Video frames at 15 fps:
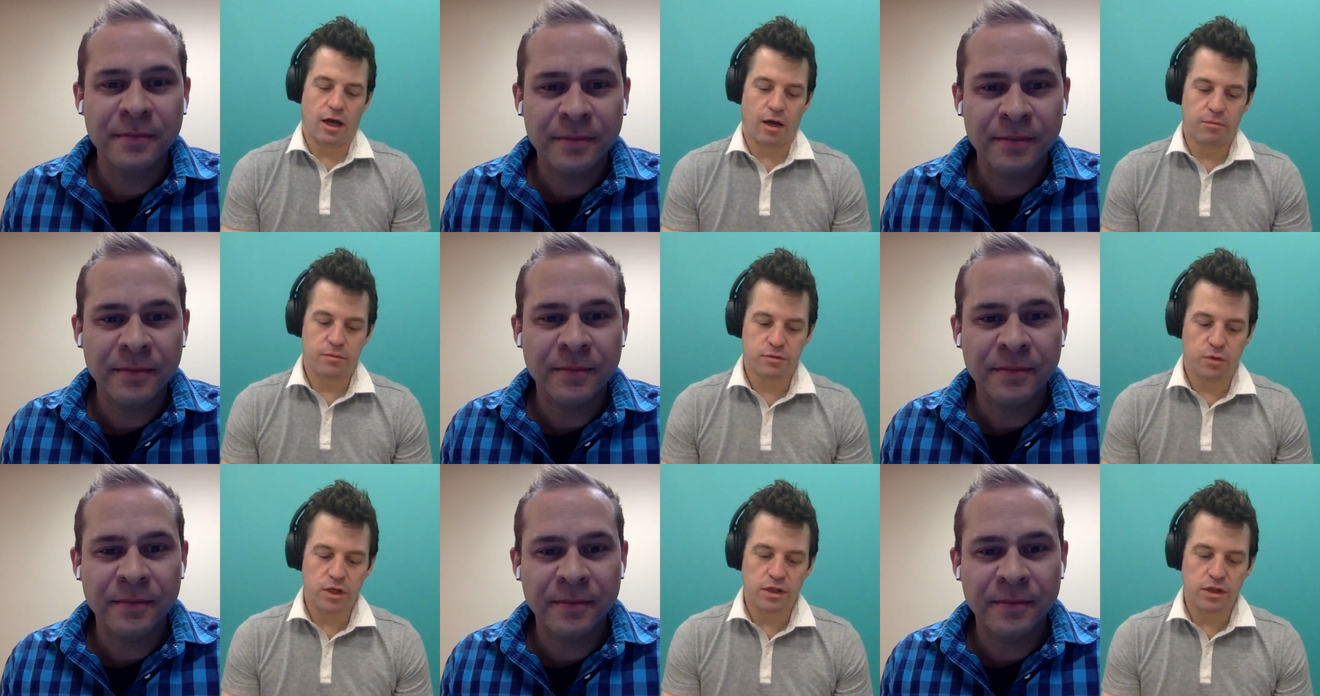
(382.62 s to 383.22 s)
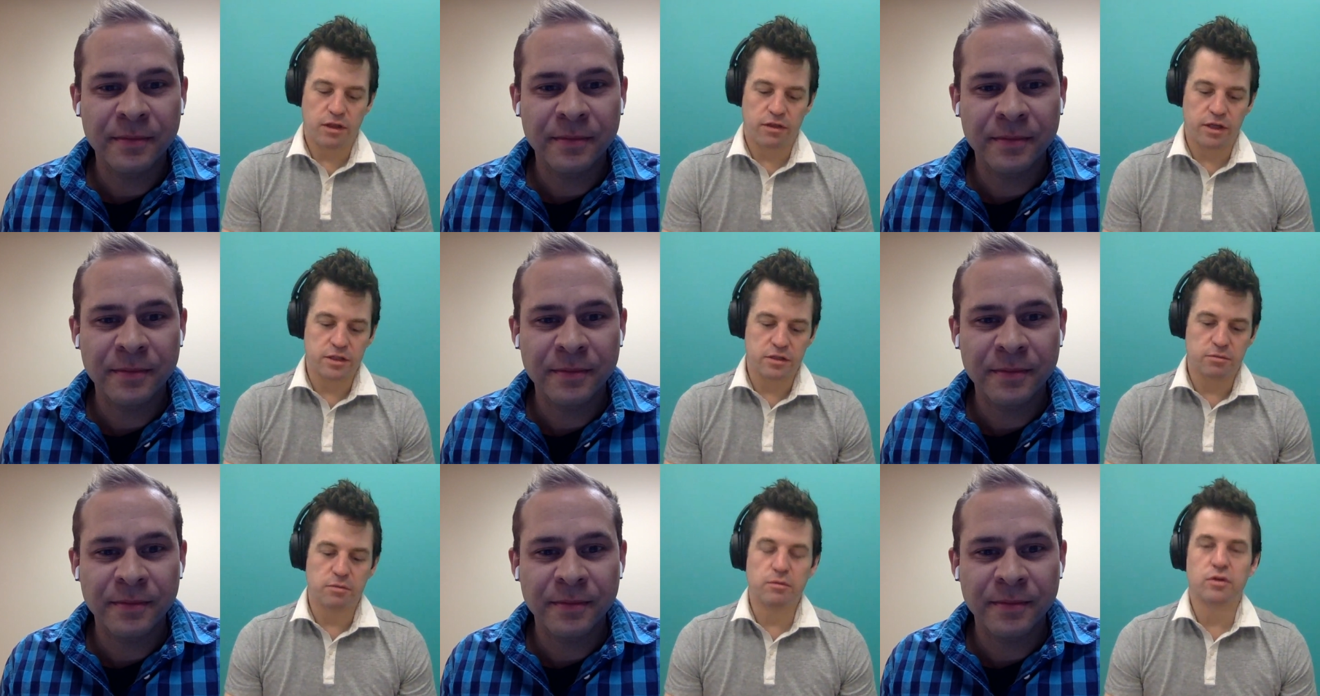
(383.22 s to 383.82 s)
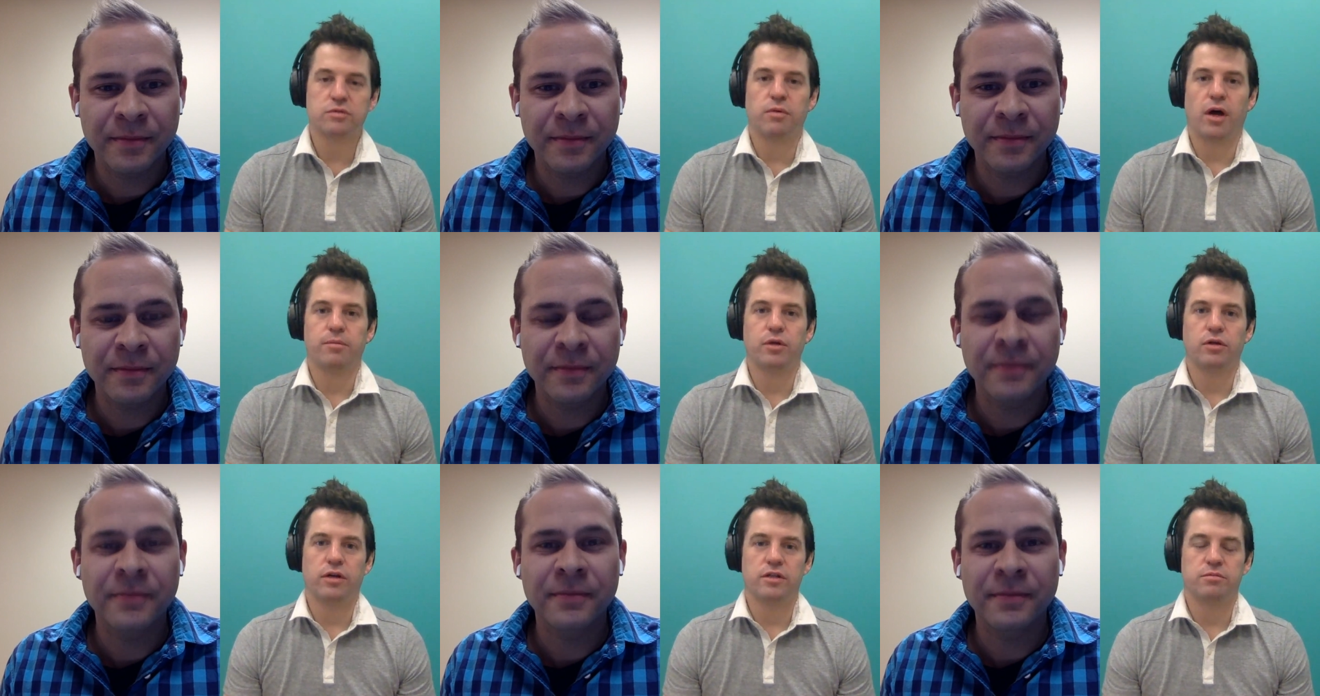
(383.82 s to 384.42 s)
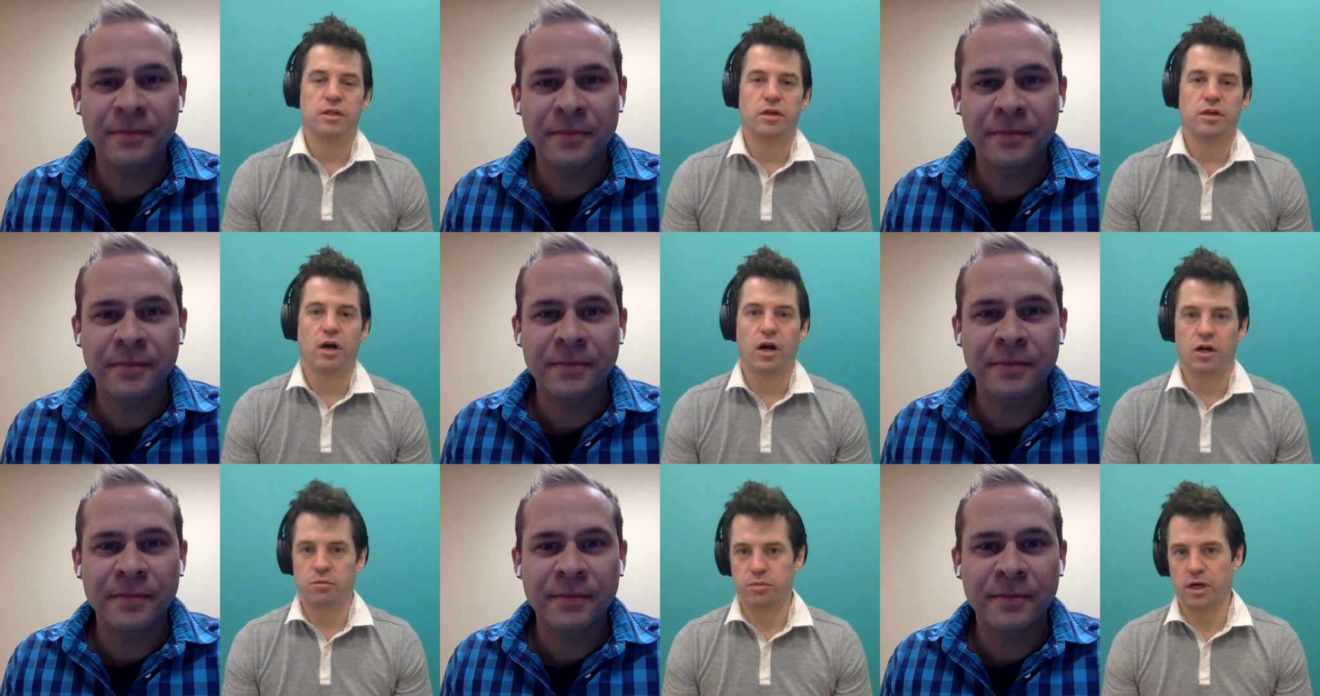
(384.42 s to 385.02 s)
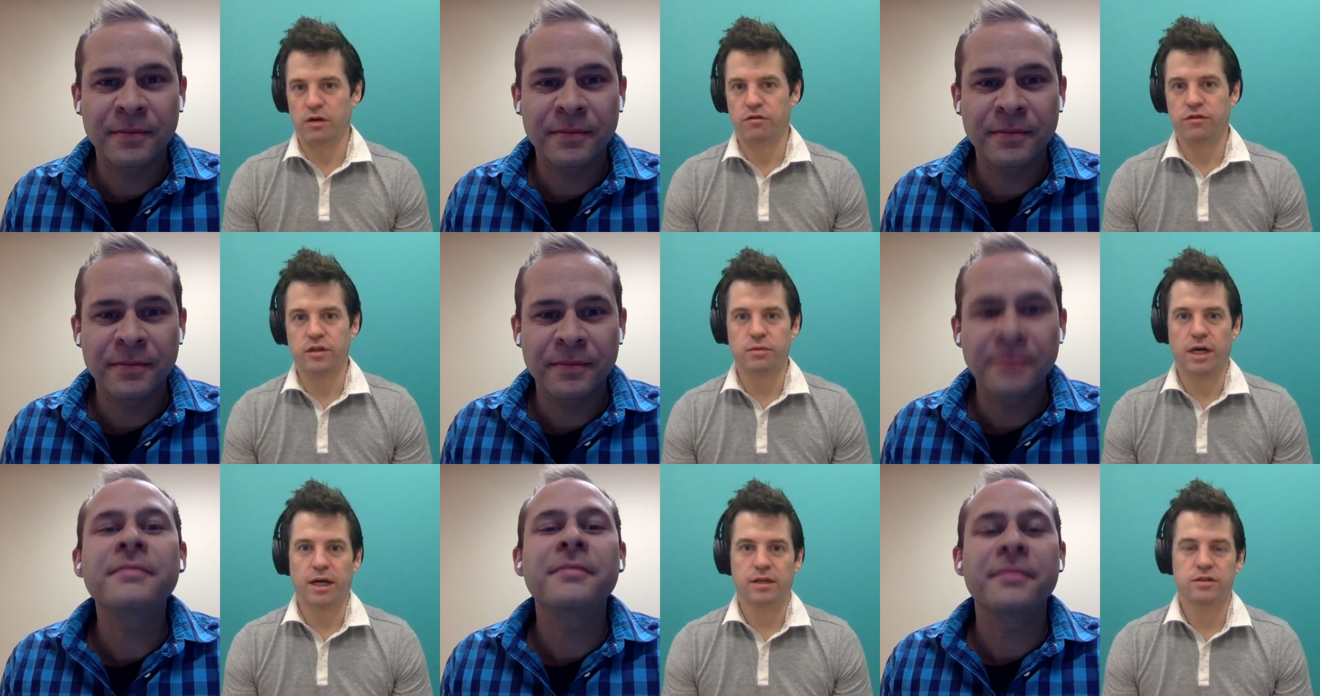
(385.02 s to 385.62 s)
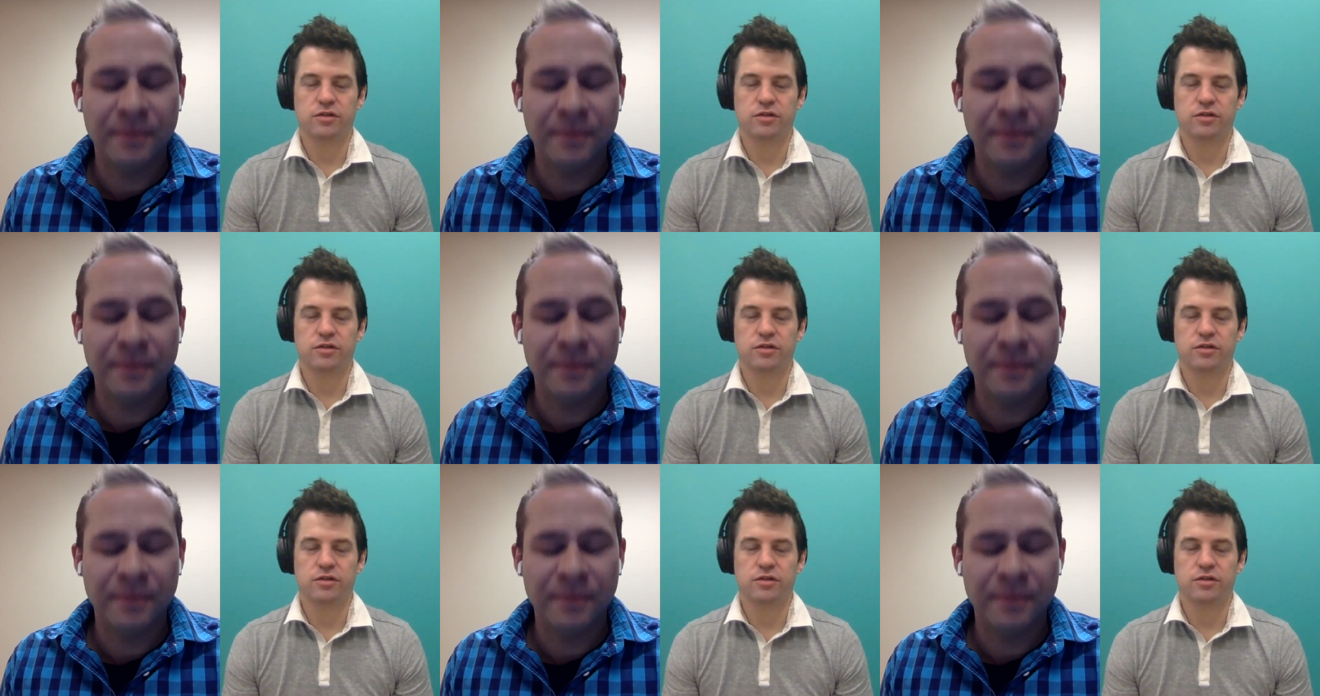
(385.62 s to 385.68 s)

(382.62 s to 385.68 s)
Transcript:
Speaker 1: So one of the things that's been most popular has been the heart biofeedback.